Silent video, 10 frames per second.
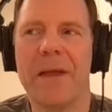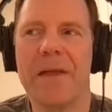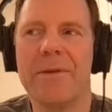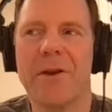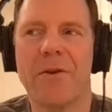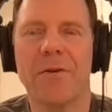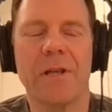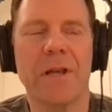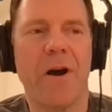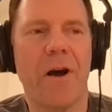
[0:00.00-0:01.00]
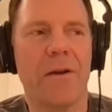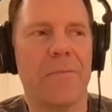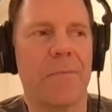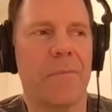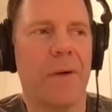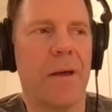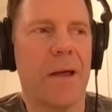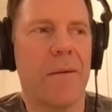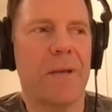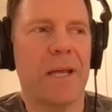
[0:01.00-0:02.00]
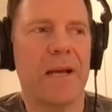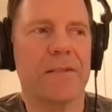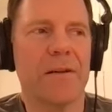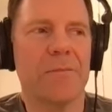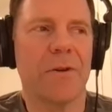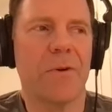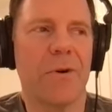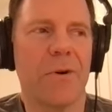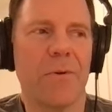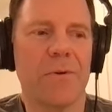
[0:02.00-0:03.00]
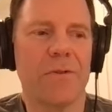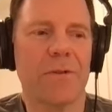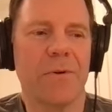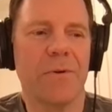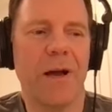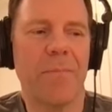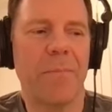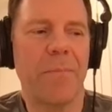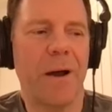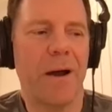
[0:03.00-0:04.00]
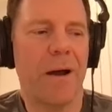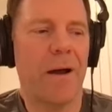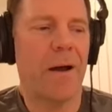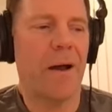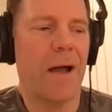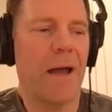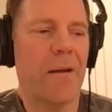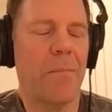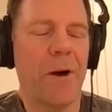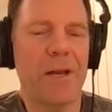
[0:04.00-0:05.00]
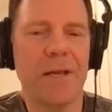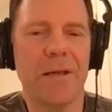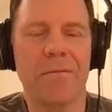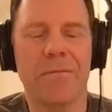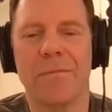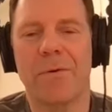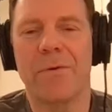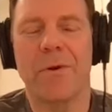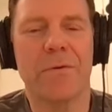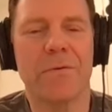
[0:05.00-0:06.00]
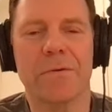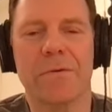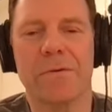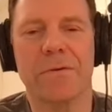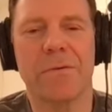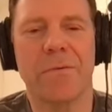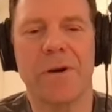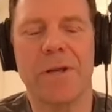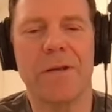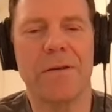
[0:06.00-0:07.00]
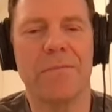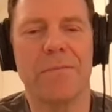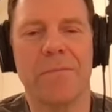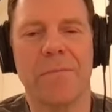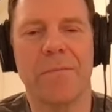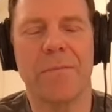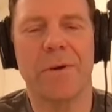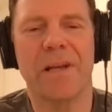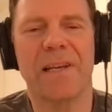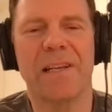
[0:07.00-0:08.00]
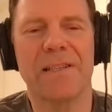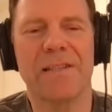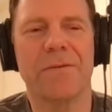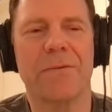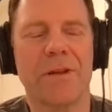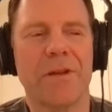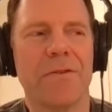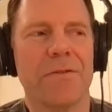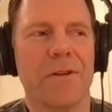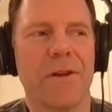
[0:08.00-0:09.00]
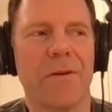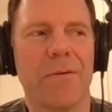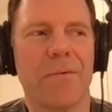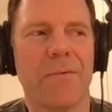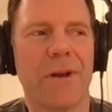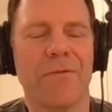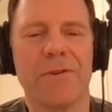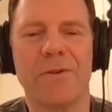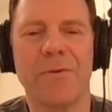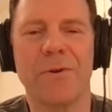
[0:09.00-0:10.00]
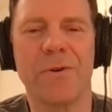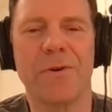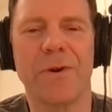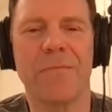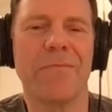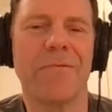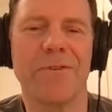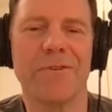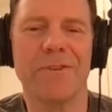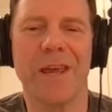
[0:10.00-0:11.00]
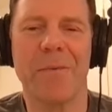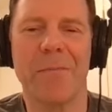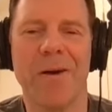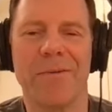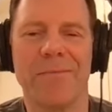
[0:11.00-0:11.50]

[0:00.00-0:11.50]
maybe early on, because I'm so immersible, I, uh, I had a buddy, who knows, 20, at least 20 years ago, whenever Duke Nukem first came out.